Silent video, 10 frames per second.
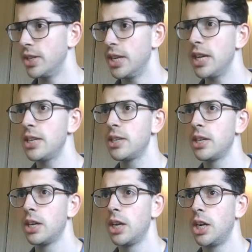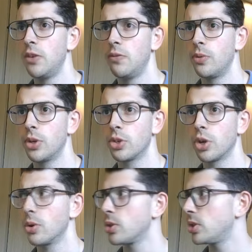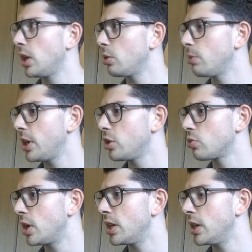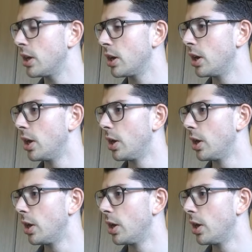date. If we just go to the seller page right here,